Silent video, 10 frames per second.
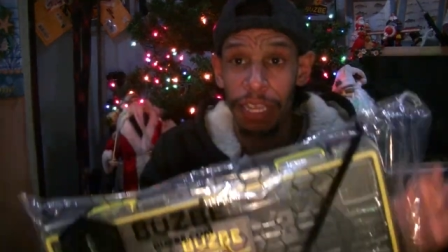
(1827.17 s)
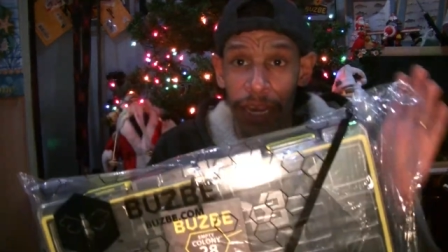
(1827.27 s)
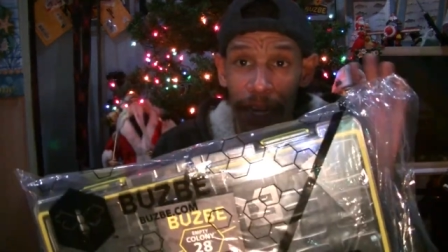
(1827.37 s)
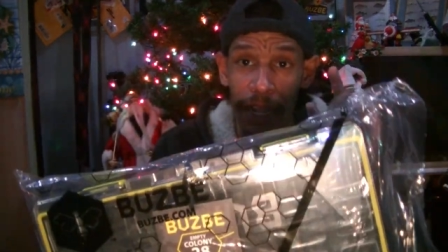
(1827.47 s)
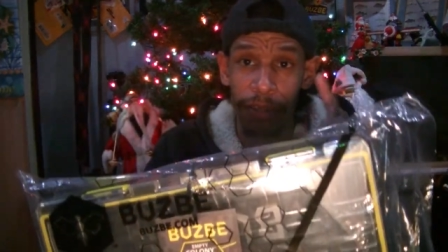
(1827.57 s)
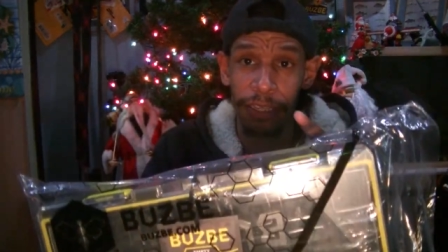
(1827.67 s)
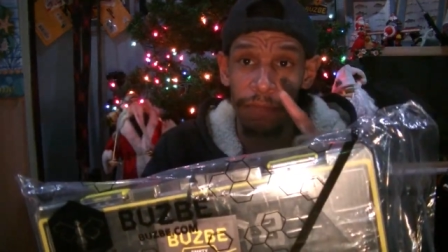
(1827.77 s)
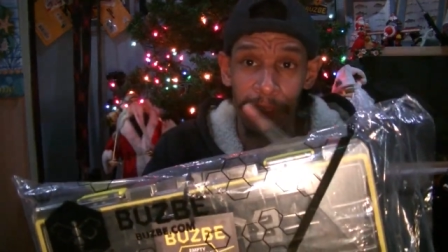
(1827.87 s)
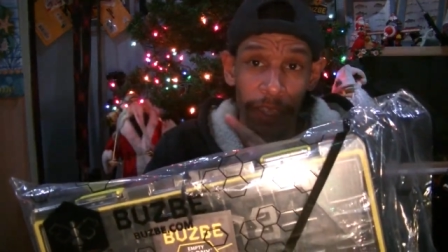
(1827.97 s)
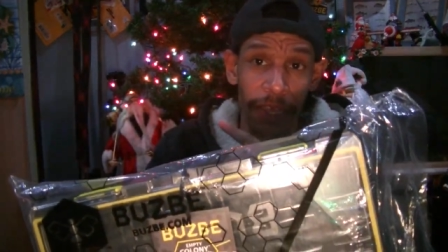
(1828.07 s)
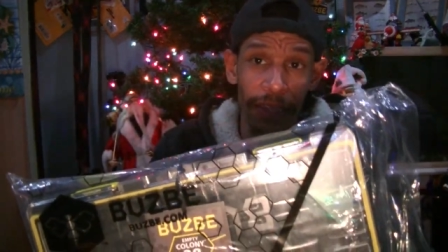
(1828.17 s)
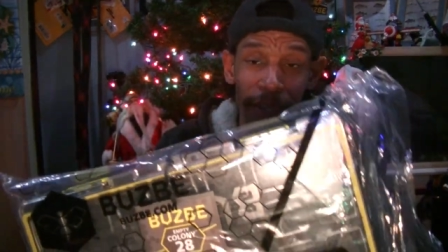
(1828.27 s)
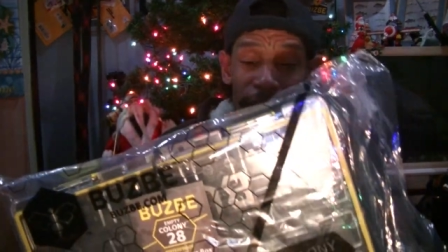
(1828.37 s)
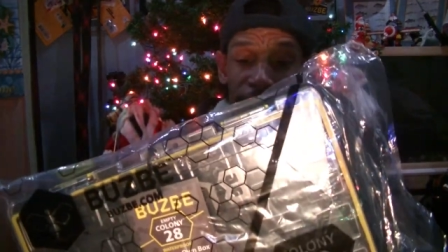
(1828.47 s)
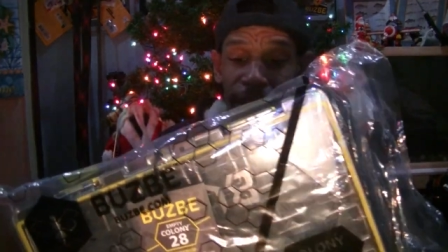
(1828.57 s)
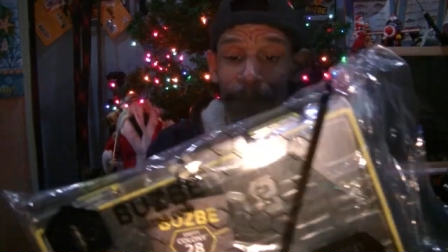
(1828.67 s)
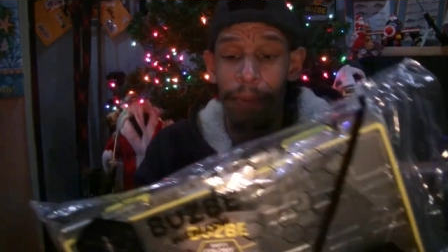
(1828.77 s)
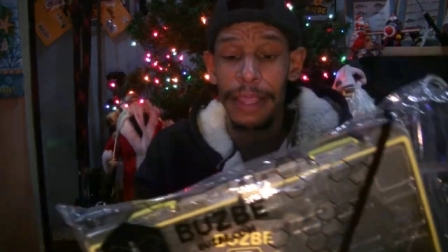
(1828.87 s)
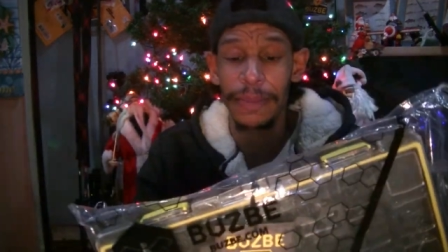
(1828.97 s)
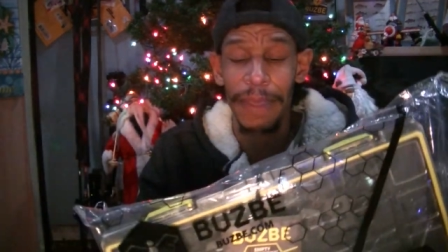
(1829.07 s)
and I'll leave the uh, link at the
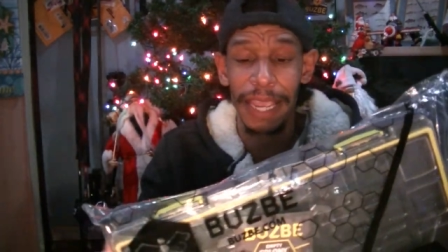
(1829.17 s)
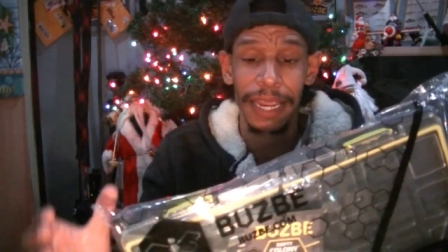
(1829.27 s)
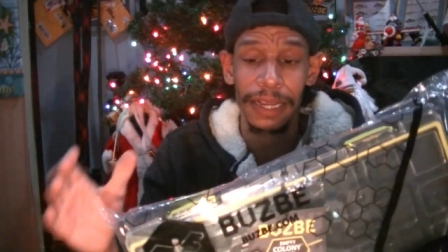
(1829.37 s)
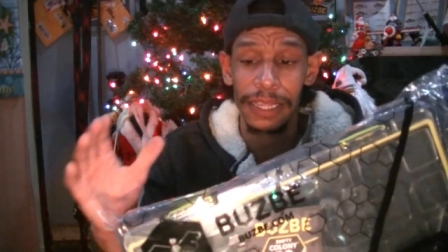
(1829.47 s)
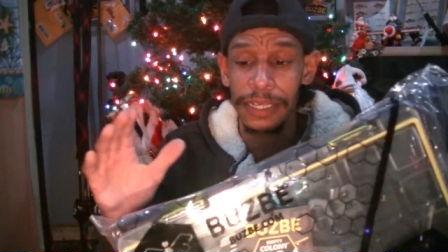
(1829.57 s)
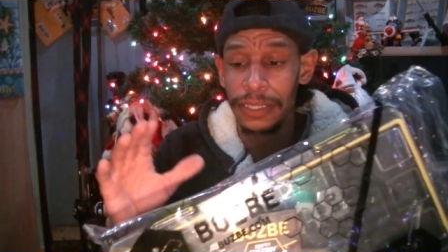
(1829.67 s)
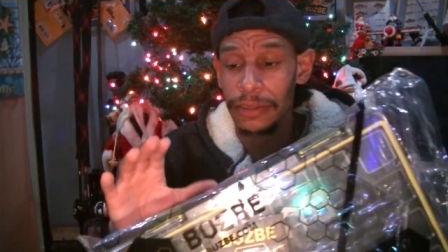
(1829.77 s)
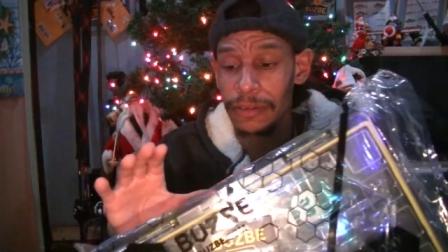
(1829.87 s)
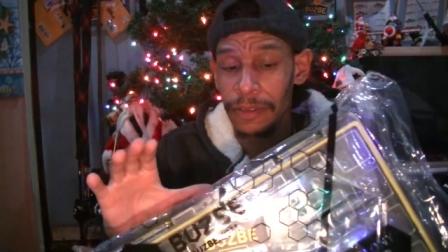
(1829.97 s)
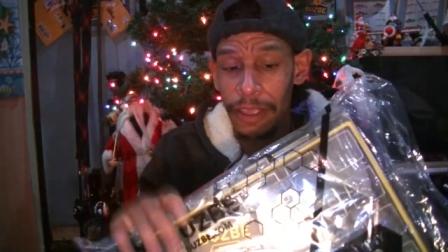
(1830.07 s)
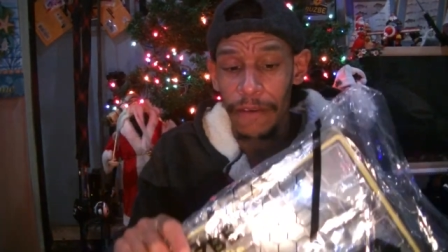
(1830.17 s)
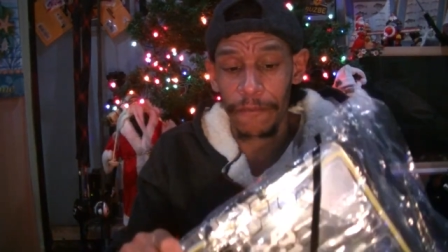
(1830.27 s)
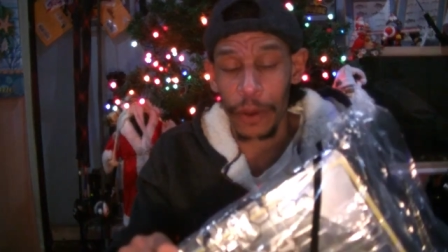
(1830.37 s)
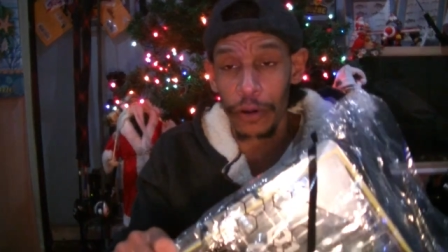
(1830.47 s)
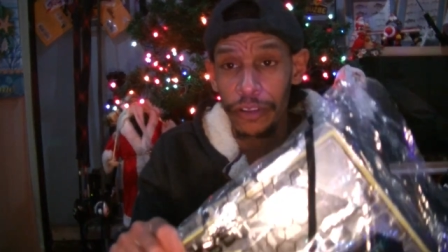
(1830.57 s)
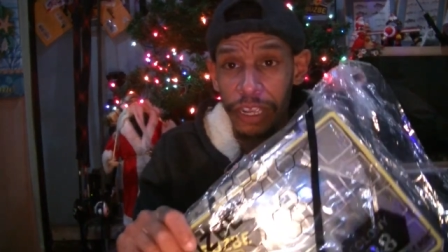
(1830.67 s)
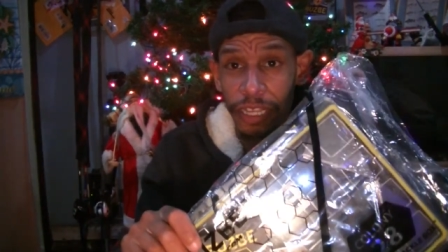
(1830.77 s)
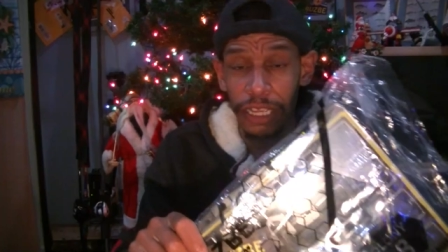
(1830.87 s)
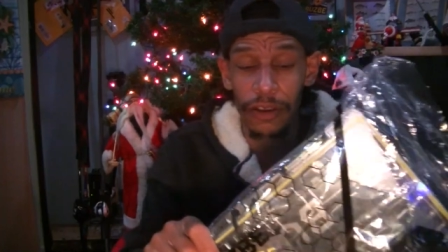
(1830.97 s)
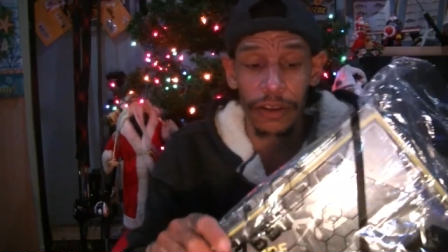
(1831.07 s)
at the back end of this little photo you can
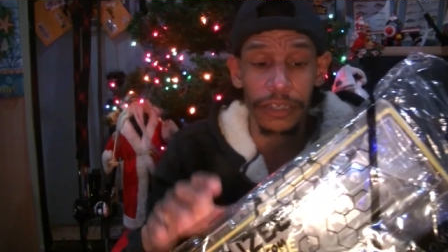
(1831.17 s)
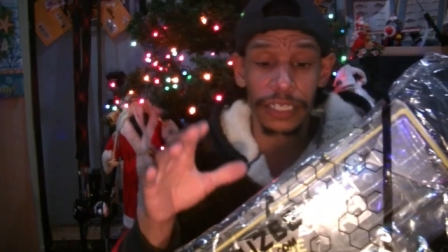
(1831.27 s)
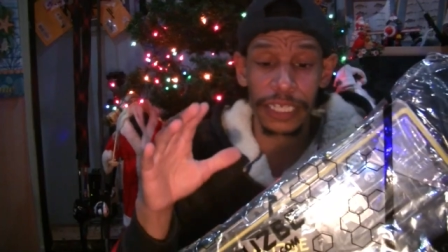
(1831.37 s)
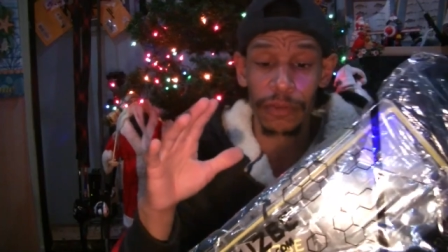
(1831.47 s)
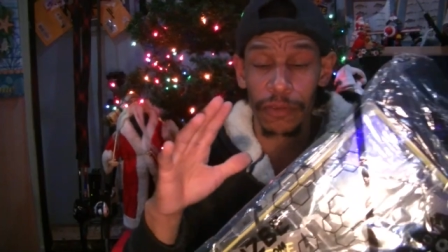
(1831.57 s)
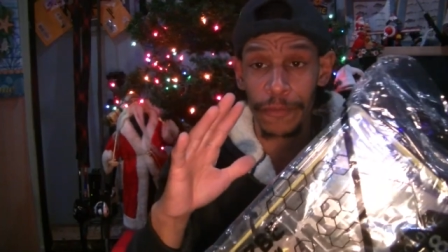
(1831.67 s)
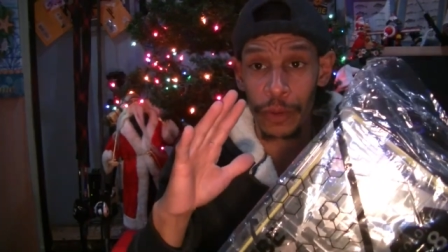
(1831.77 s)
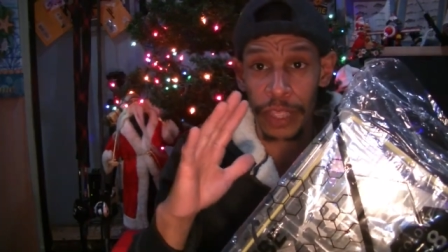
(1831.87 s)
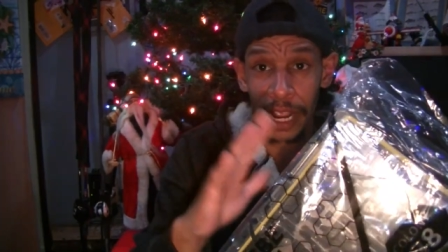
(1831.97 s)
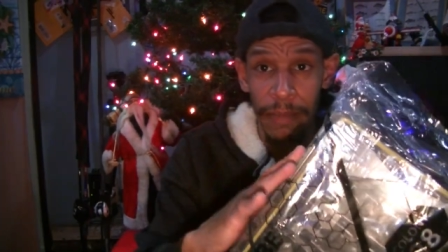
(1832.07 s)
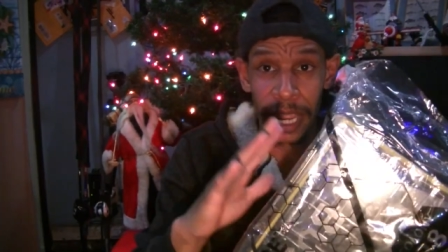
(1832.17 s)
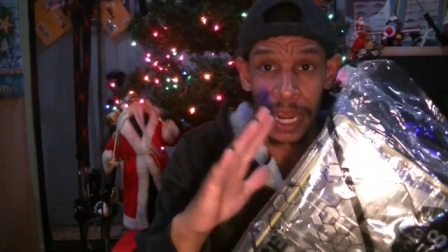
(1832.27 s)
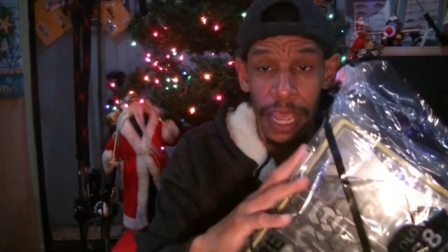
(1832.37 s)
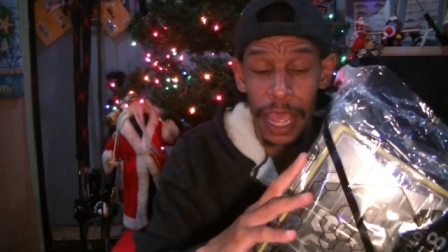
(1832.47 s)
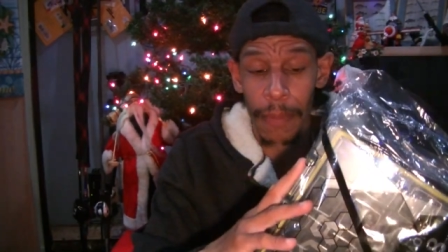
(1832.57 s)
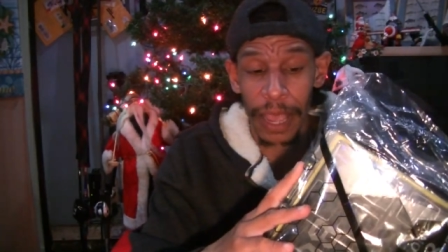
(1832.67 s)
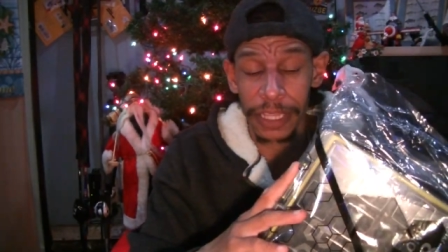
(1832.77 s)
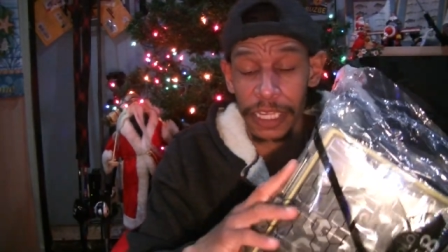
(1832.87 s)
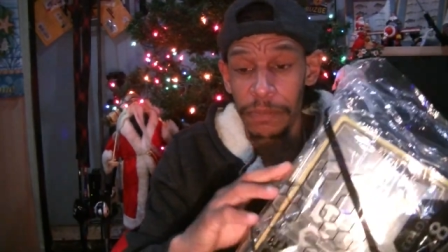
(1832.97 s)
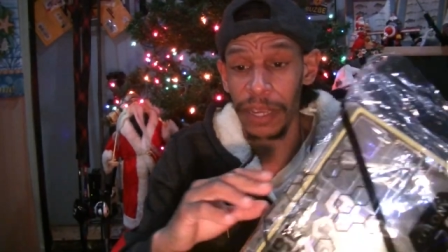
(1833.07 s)
click on to see the review that I made
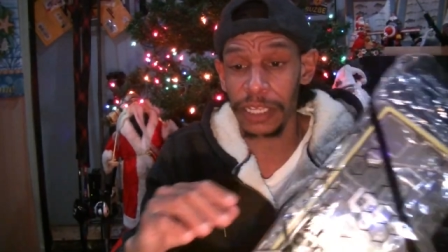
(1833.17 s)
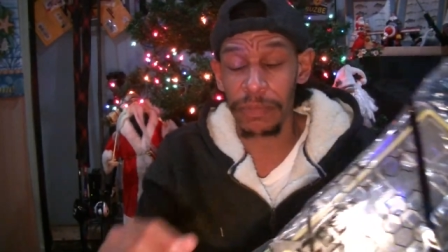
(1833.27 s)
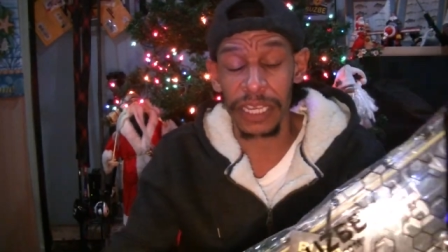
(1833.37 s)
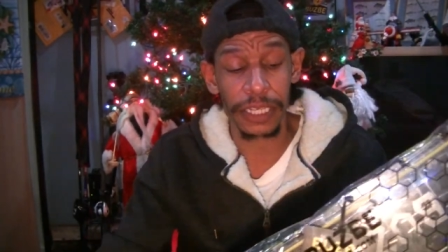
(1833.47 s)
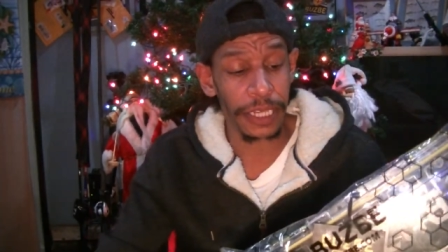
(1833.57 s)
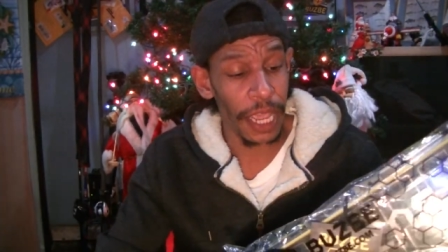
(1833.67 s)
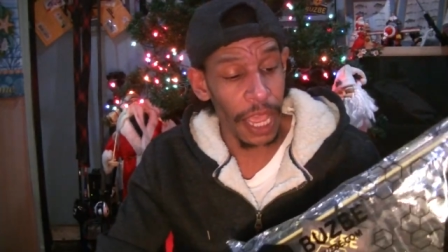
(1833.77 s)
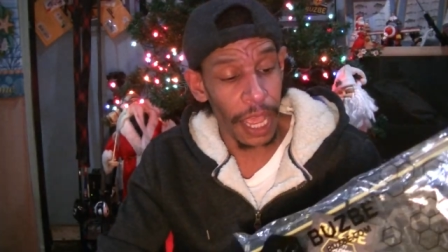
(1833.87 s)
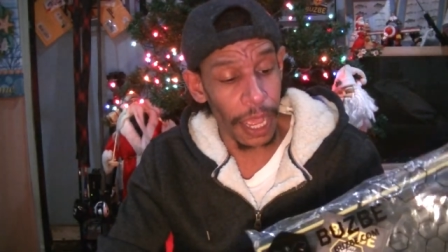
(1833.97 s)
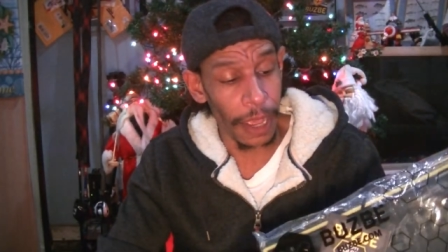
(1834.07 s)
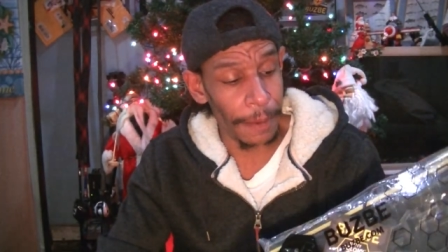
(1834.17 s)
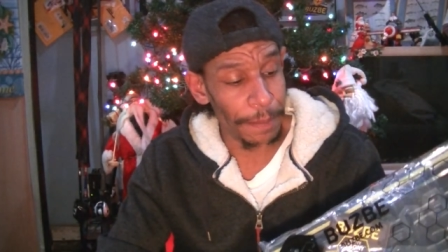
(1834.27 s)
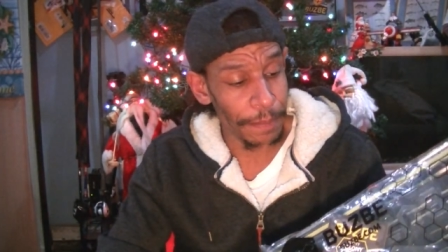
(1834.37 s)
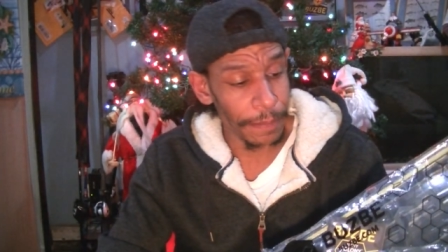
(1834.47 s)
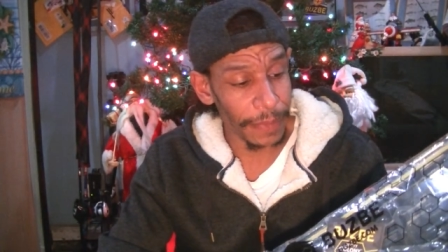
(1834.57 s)
about these Buzbes. Um,